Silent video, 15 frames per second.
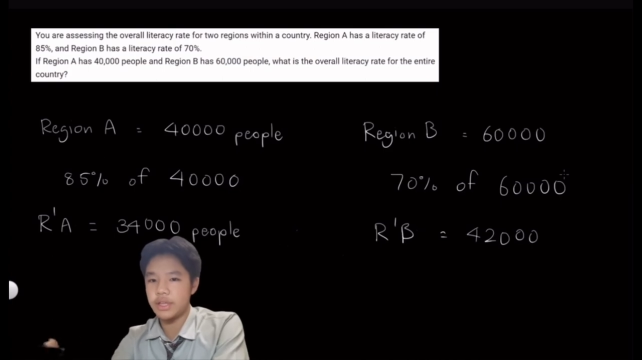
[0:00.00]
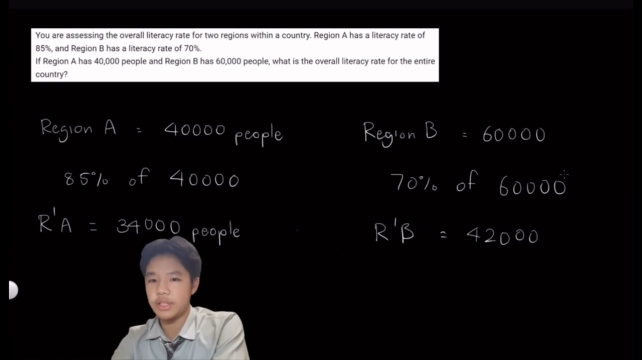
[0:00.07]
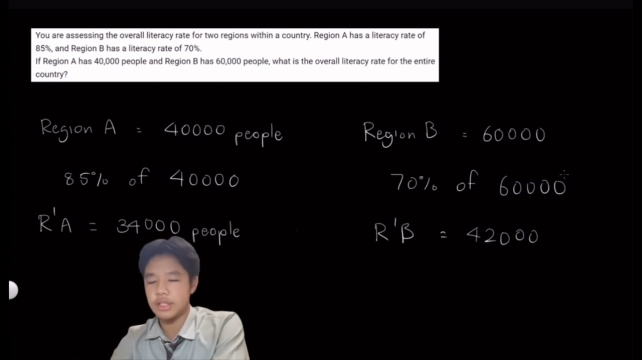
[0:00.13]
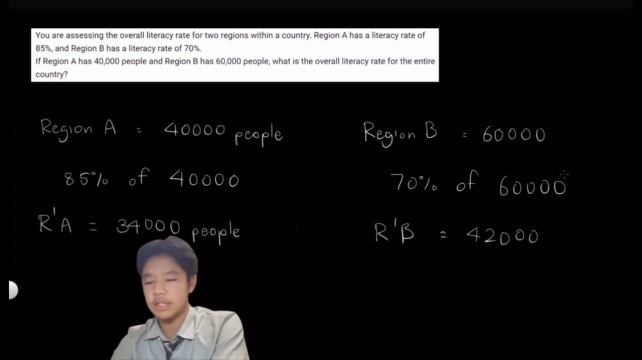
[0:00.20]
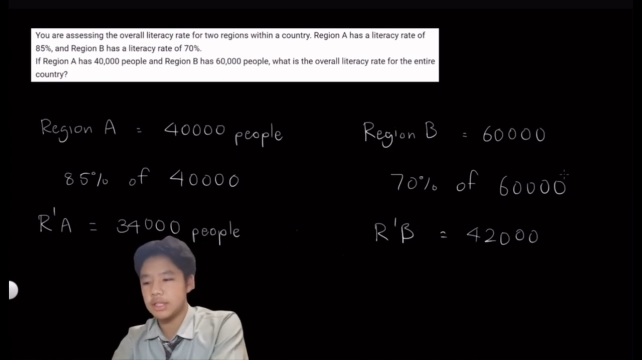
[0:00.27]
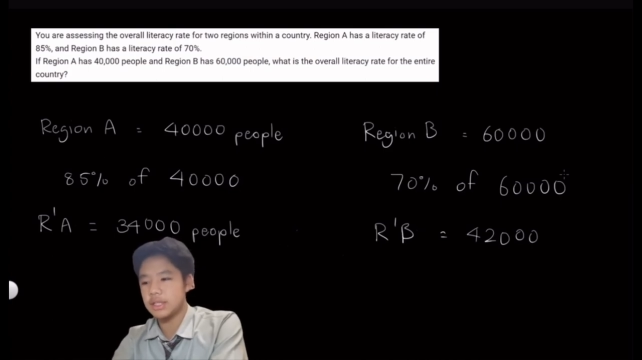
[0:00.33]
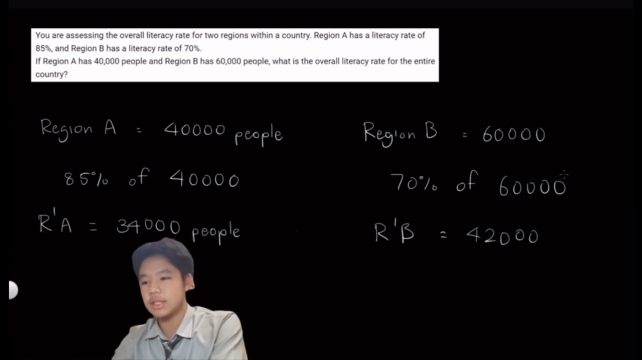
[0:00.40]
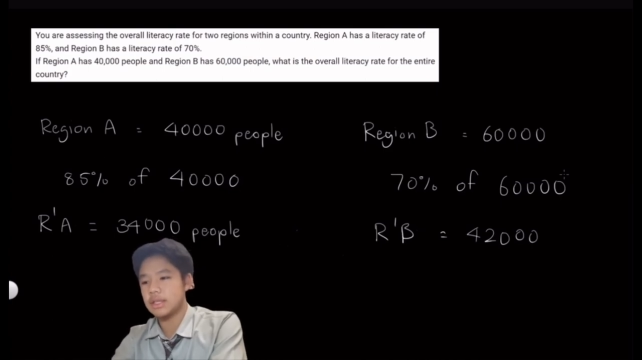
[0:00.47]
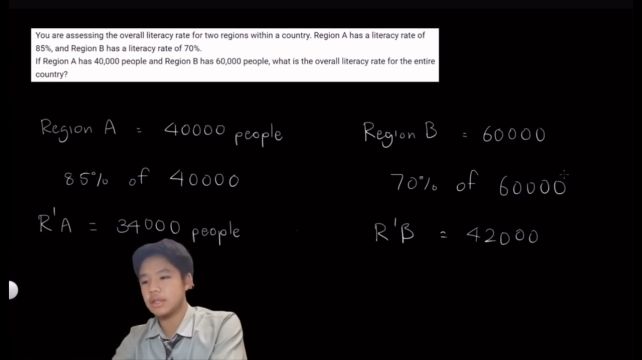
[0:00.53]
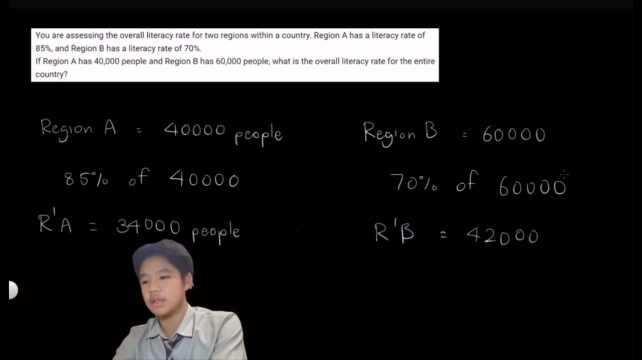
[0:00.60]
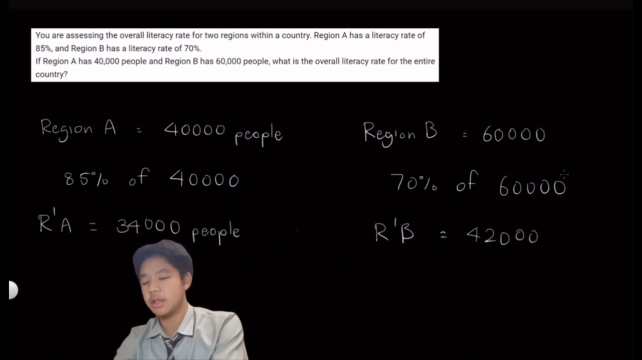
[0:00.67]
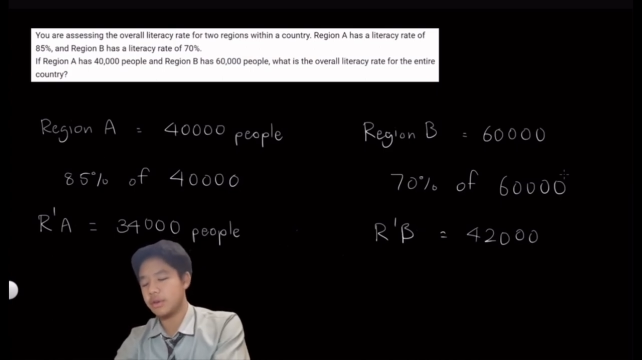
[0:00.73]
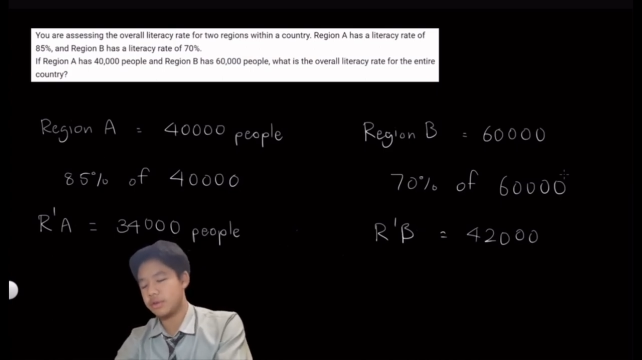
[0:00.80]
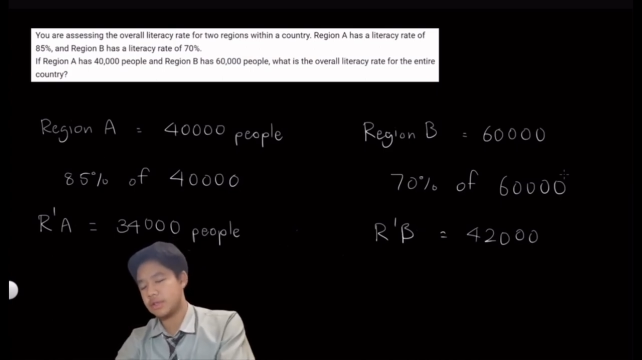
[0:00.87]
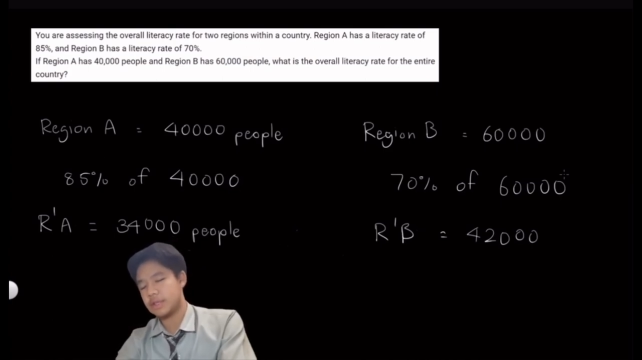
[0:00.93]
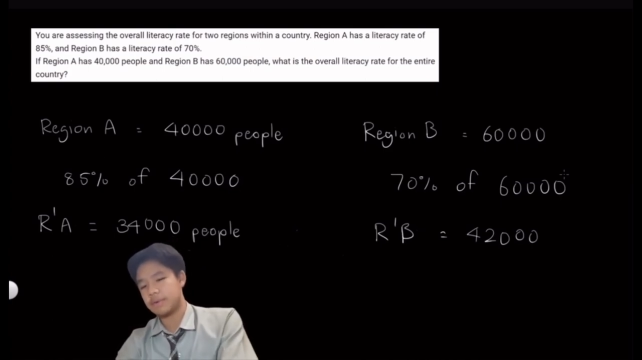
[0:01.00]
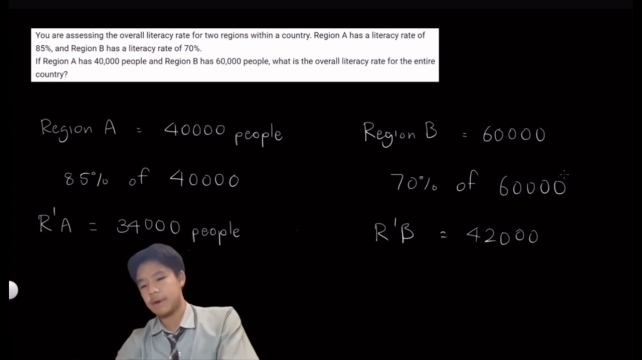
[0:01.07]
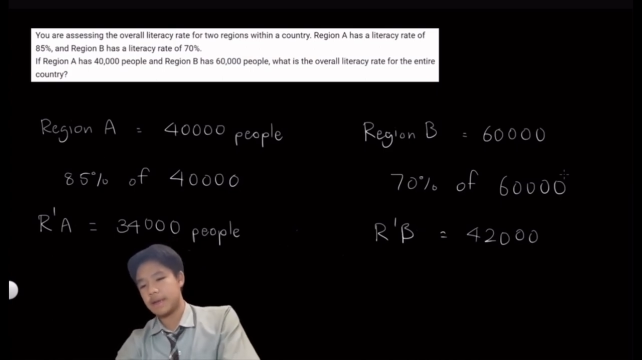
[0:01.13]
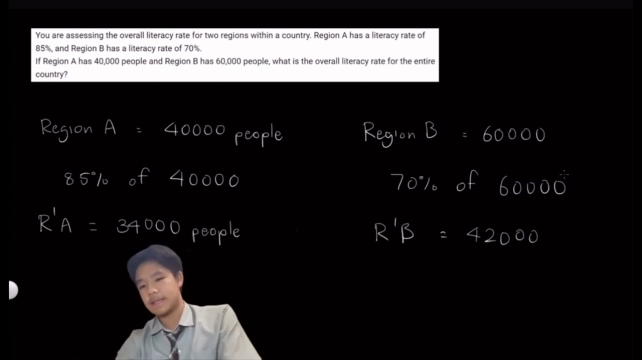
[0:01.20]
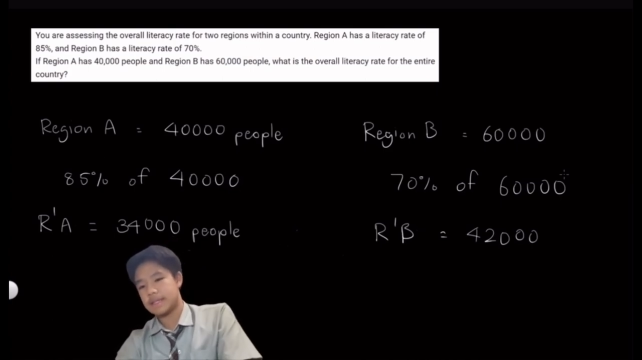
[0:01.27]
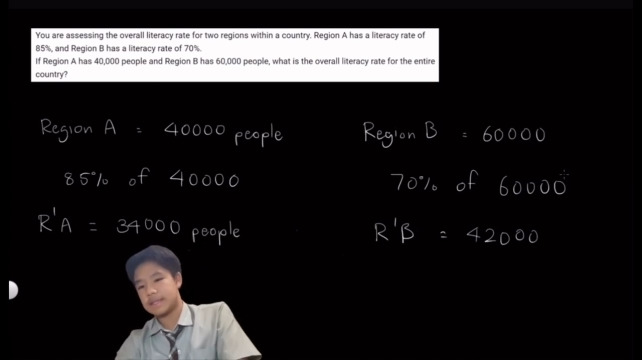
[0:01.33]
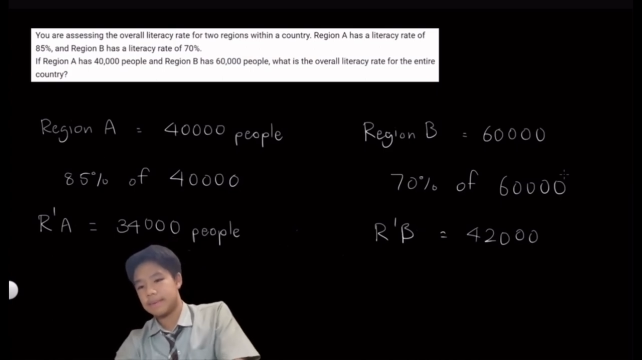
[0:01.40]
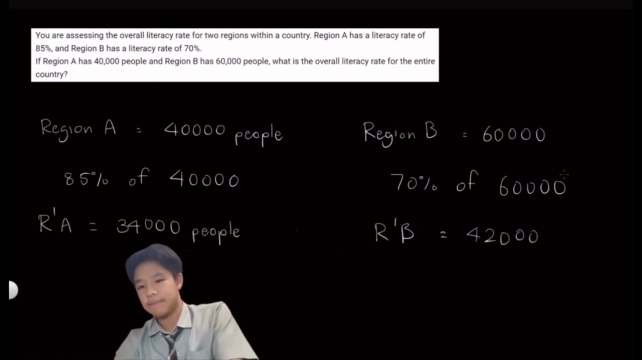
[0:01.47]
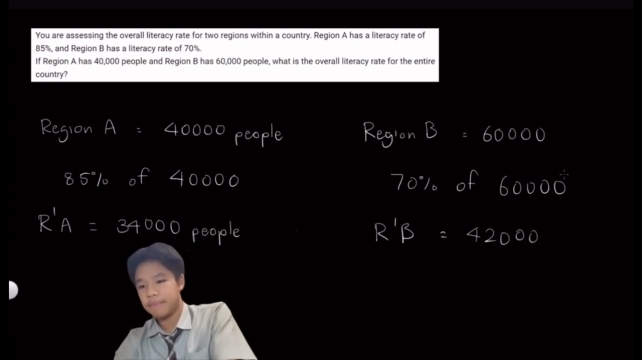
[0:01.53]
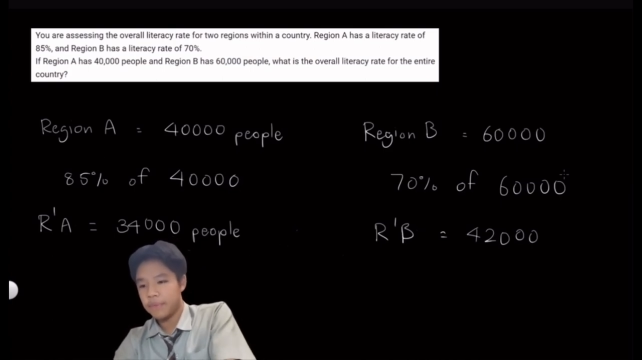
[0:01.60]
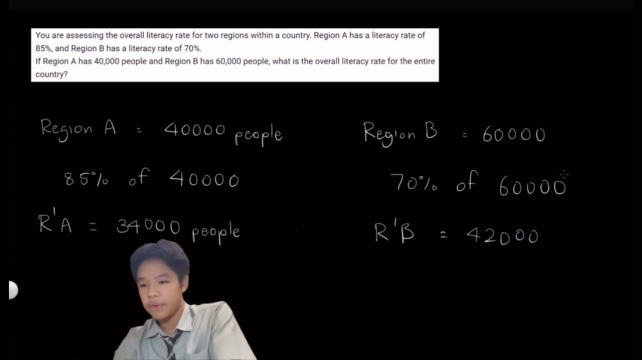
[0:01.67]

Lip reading: regions' literacy rates.